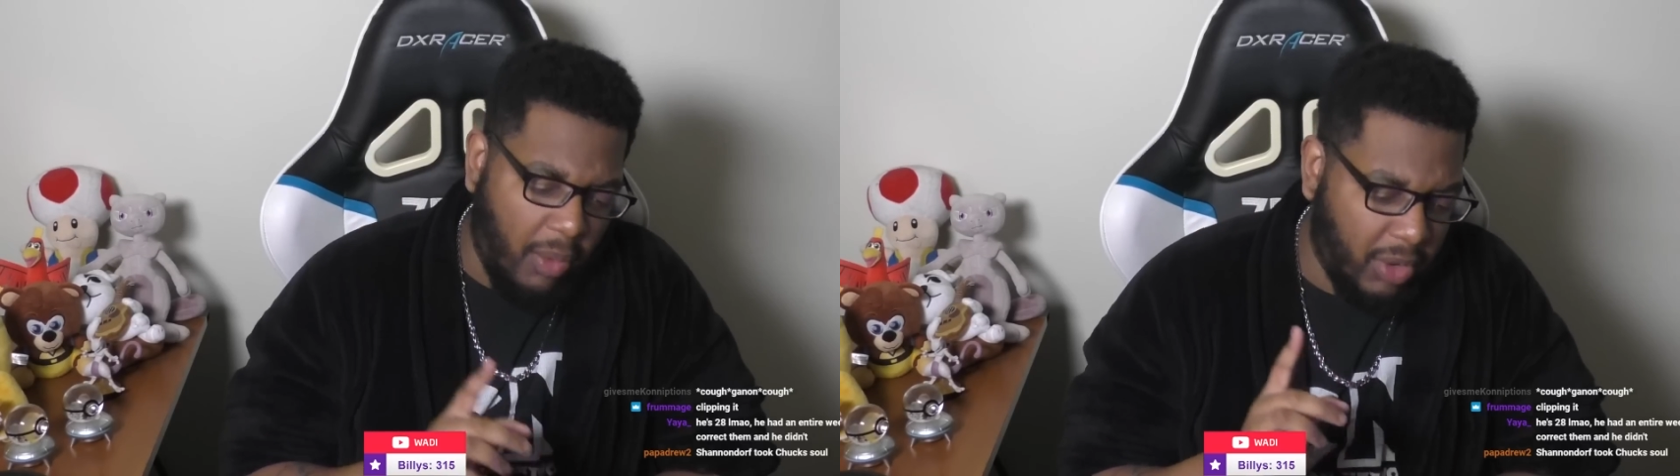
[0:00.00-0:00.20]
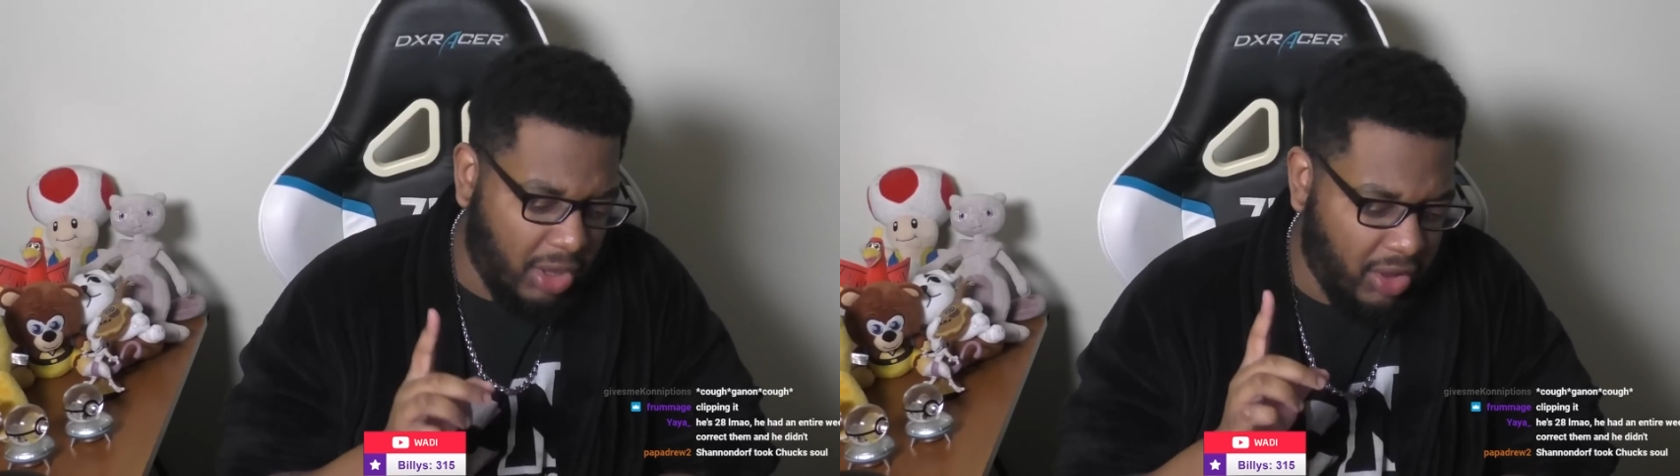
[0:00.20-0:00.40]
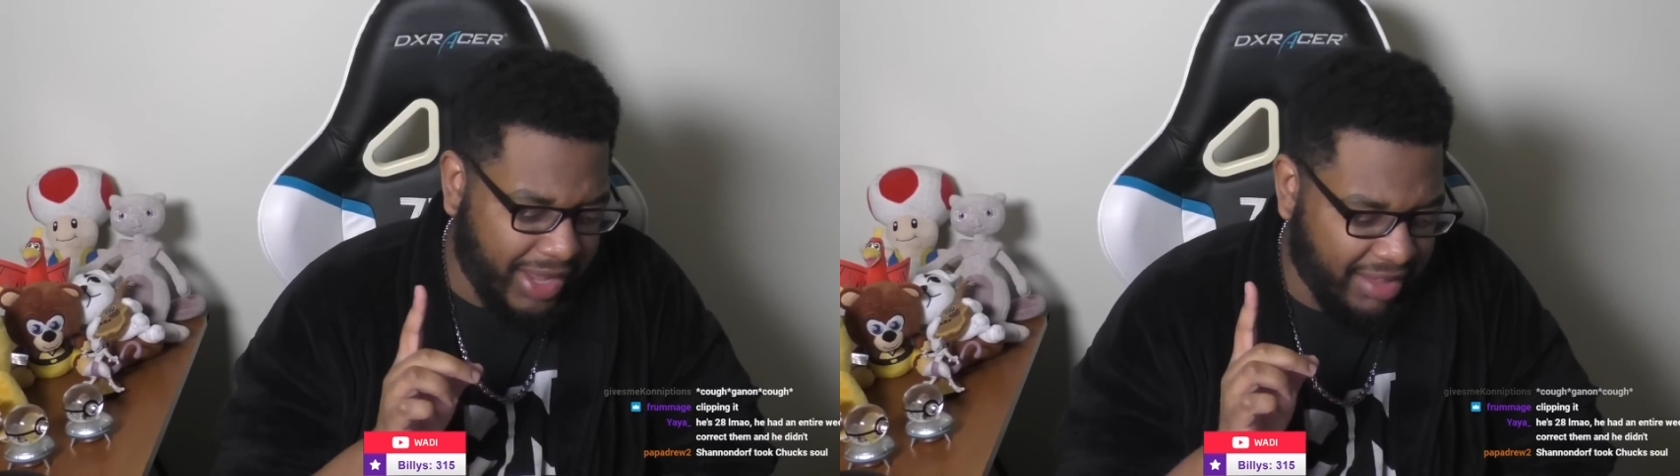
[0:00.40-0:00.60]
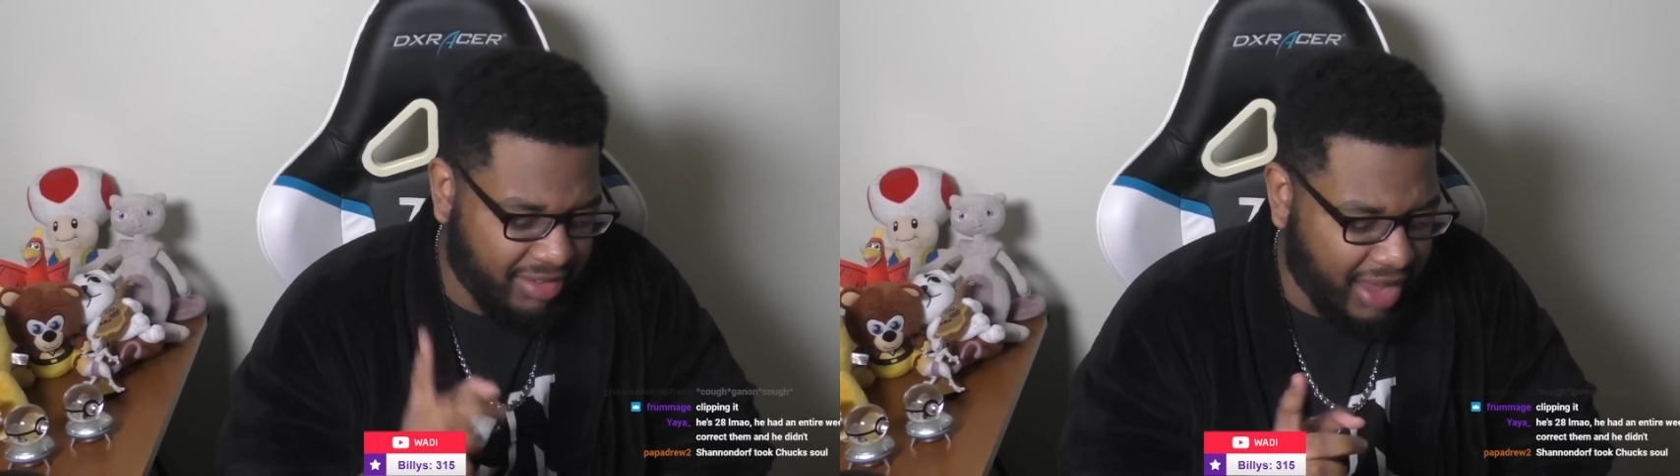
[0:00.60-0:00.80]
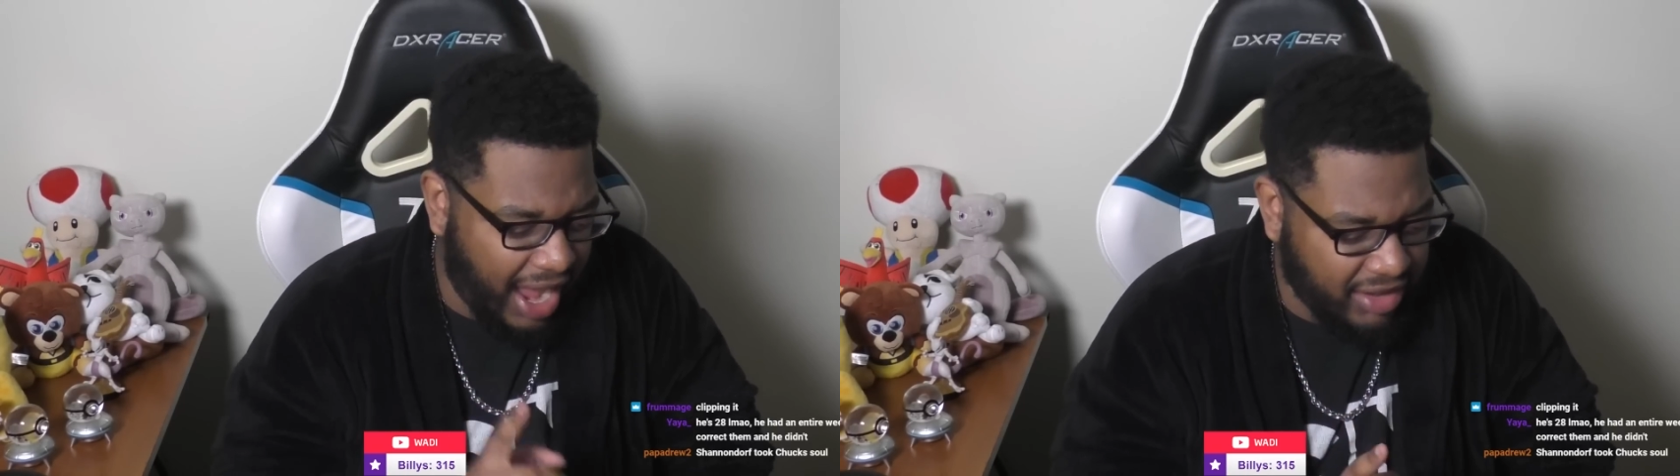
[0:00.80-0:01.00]
I want to look at
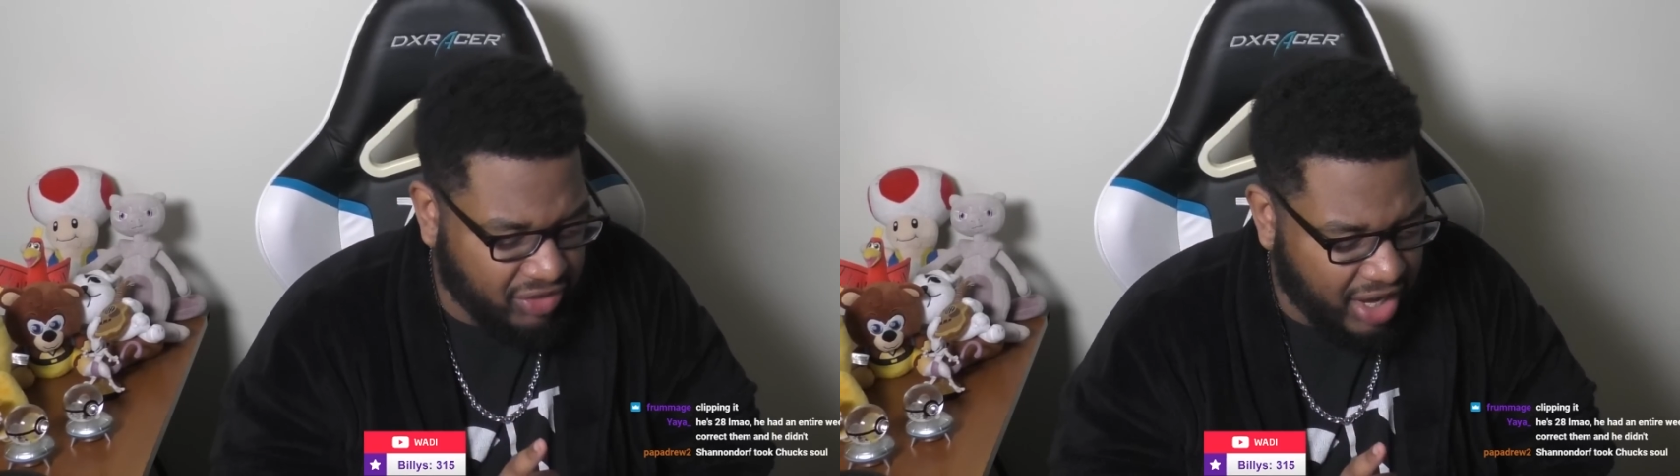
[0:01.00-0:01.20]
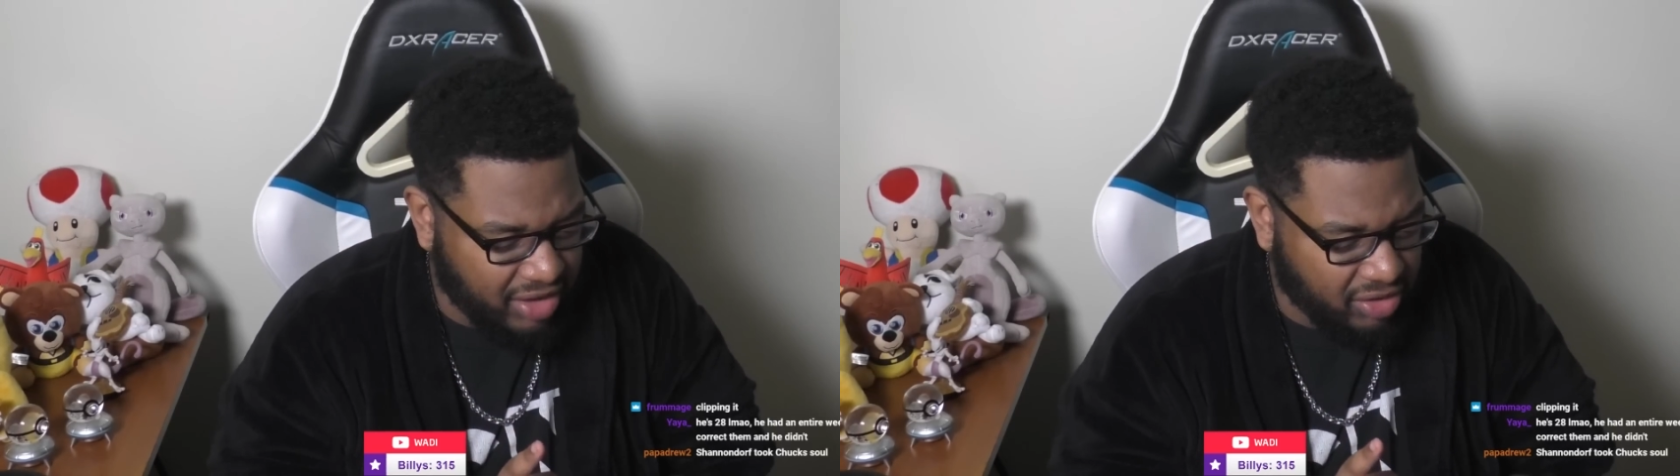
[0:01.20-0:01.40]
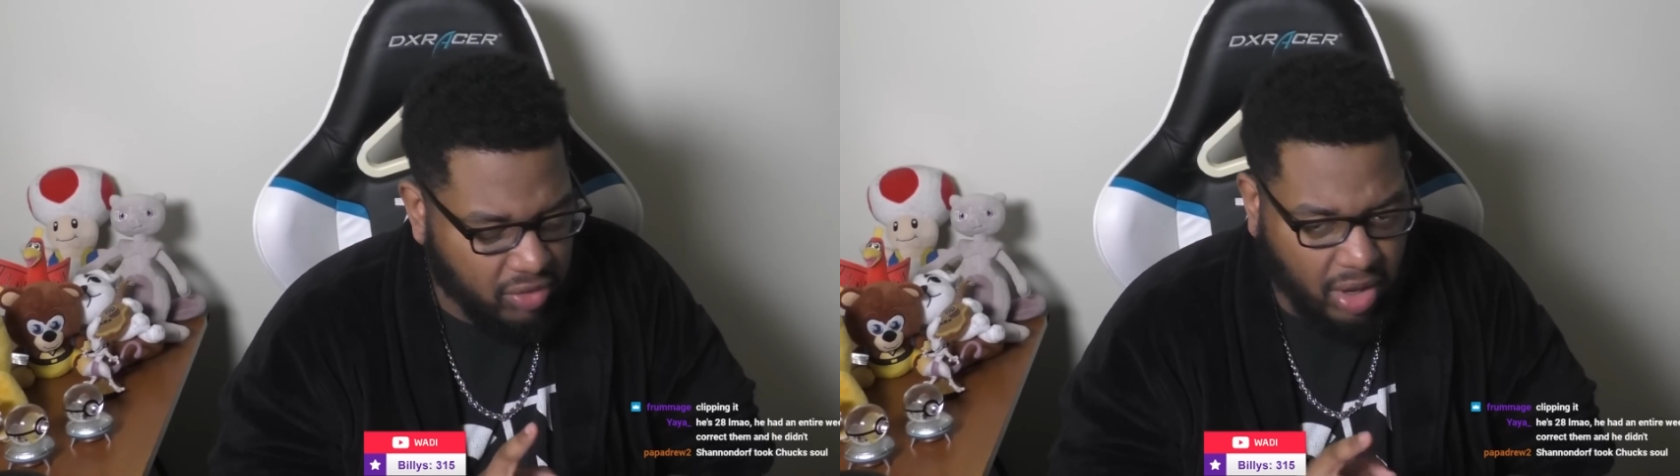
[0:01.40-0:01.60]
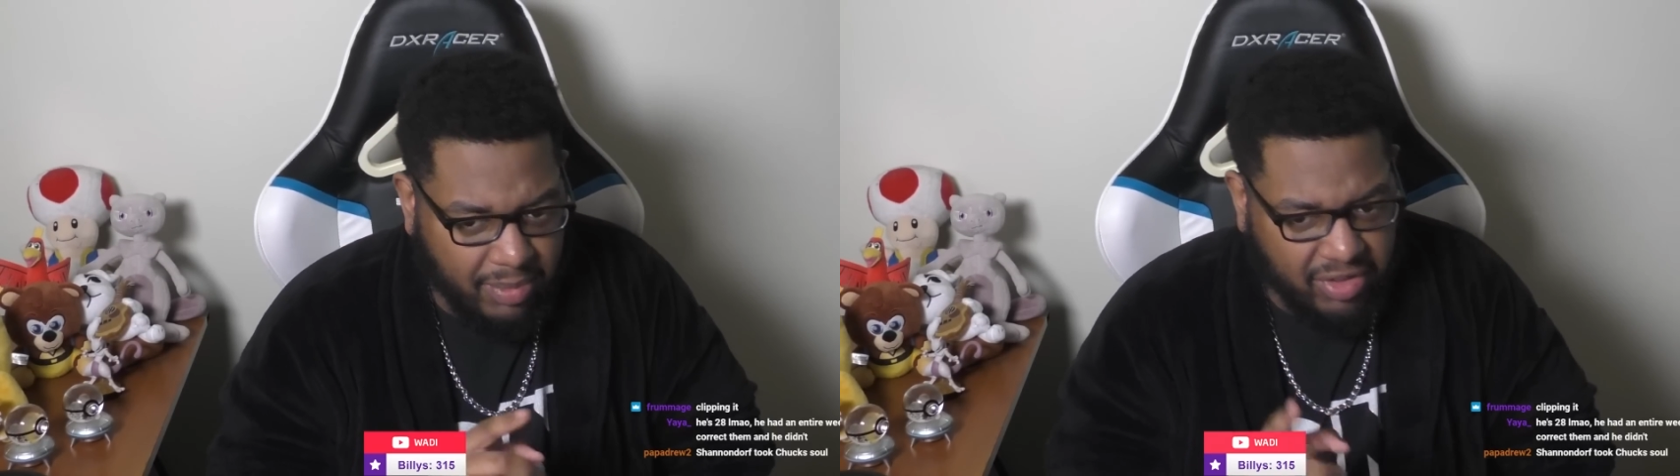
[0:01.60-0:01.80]
Sky some